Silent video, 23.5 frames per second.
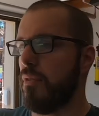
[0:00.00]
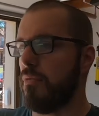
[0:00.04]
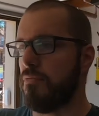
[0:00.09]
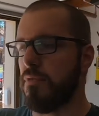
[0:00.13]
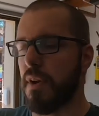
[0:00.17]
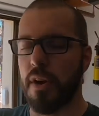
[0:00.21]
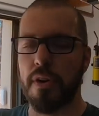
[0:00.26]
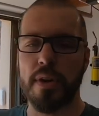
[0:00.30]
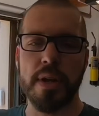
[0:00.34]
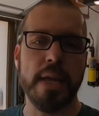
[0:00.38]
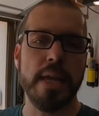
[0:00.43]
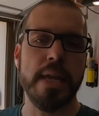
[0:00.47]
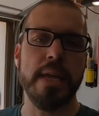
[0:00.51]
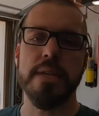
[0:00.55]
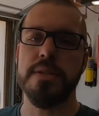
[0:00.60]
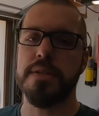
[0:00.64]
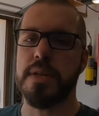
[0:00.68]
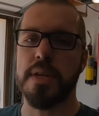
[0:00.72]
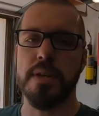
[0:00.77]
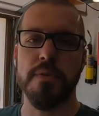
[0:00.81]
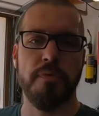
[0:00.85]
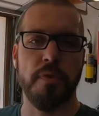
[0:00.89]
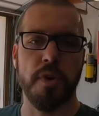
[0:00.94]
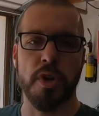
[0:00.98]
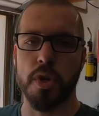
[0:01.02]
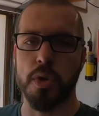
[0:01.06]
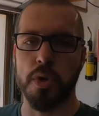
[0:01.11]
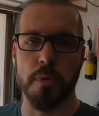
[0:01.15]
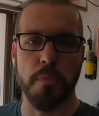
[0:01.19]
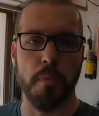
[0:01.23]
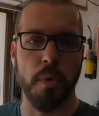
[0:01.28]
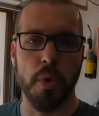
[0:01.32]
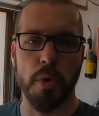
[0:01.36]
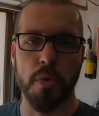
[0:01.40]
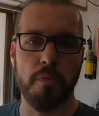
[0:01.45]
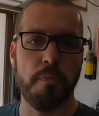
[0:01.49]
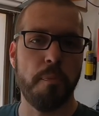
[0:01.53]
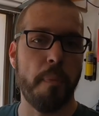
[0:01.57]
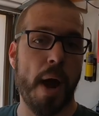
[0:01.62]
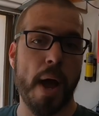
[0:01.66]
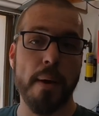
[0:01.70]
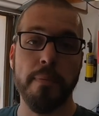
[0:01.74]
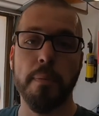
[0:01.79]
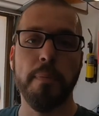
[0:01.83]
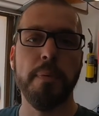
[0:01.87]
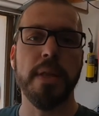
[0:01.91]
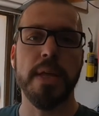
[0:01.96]
Very easy for you to move,
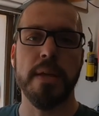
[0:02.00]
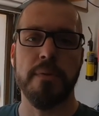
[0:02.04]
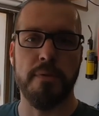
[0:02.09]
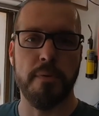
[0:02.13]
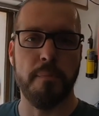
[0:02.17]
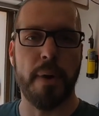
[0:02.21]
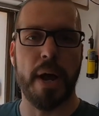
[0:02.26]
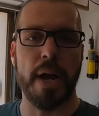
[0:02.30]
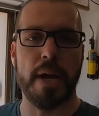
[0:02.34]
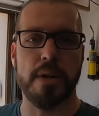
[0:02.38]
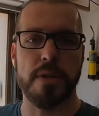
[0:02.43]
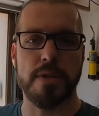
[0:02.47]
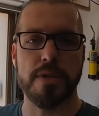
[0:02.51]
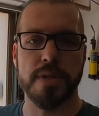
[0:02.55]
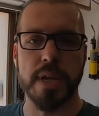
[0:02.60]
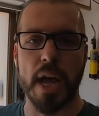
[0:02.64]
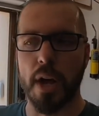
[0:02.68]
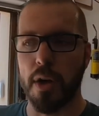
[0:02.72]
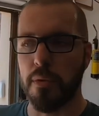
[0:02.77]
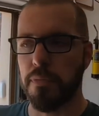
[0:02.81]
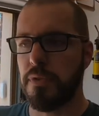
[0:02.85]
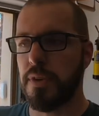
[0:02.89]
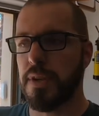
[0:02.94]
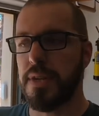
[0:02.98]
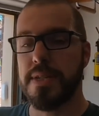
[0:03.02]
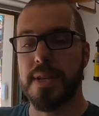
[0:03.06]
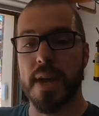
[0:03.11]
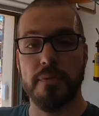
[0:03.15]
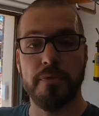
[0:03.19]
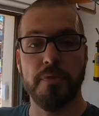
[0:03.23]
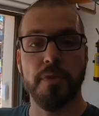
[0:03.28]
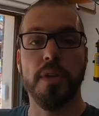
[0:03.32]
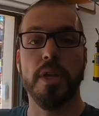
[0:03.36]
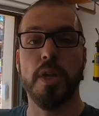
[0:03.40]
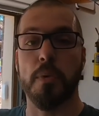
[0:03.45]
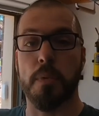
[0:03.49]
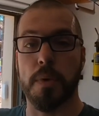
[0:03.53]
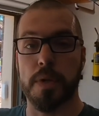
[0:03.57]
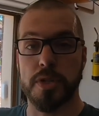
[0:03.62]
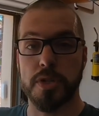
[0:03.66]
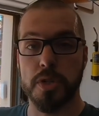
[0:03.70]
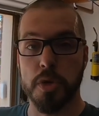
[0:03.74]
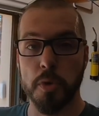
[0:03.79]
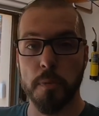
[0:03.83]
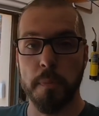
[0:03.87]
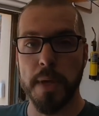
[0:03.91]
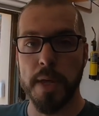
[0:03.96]
probably even by yourself, definitely with
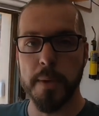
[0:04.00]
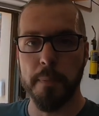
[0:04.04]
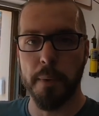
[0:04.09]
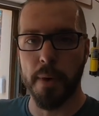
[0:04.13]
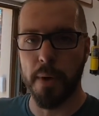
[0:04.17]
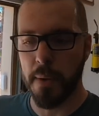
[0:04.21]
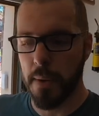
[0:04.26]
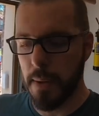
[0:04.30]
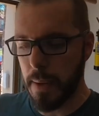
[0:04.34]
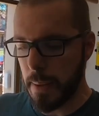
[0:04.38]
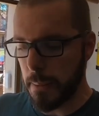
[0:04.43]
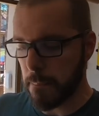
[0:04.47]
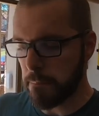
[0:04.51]
two people,